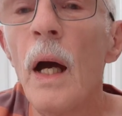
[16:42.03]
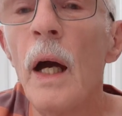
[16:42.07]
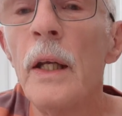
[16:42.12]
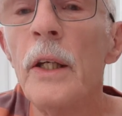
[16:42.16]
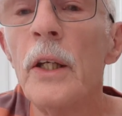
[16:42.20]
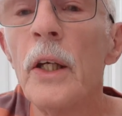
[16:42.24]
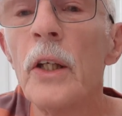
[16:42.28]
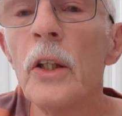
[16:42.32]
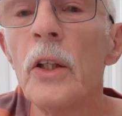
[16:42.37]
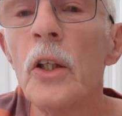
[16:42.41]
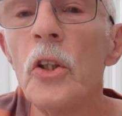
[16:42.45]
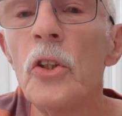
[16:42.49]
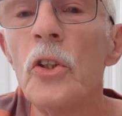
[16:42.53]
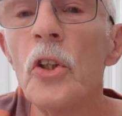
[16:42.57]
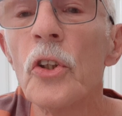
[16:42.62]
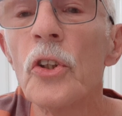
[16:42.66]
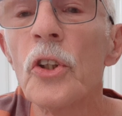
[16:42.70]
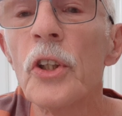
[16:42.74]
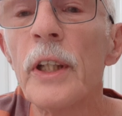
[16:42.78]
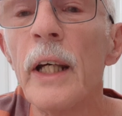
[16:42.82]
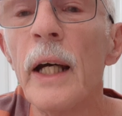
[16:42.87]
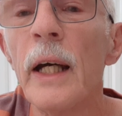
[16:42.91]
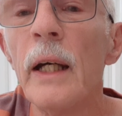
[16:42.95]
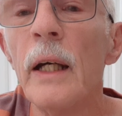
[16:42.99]
you can
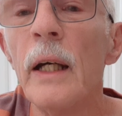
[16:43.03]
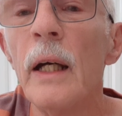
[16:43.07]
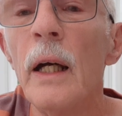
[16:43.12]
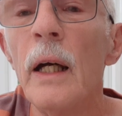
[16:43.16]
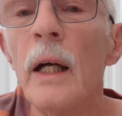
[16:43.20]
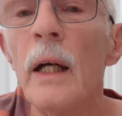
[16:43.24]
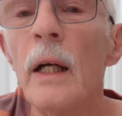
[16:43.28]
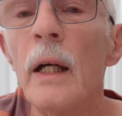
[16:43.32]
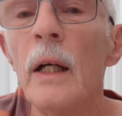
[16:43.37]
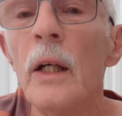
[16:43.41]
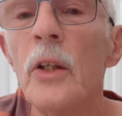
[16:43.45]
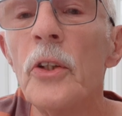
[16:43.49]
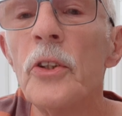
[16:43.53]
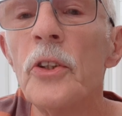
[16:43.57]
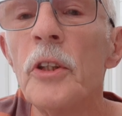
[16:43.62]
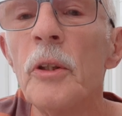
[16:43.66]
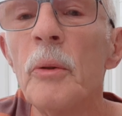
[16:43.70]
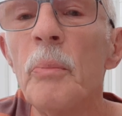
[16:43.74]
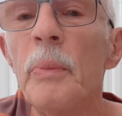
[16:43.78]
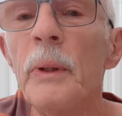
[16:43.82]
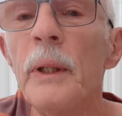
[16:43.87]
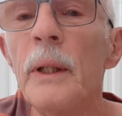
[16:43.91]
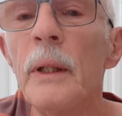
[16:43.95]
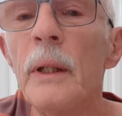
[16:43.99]
adjust that
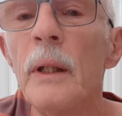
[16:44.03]
to B.